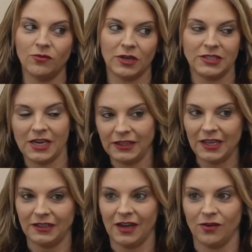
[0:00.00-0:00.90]
when I take
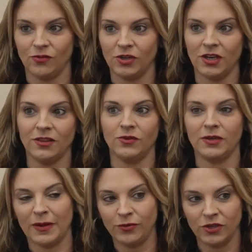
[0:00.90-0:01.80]
that down, what other one
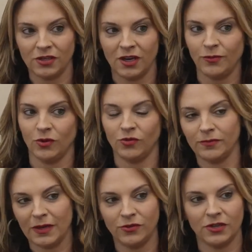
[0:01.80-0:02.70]
am I putting up or what
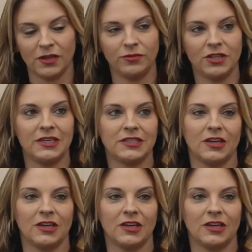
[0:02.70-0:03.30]
am I putting in place?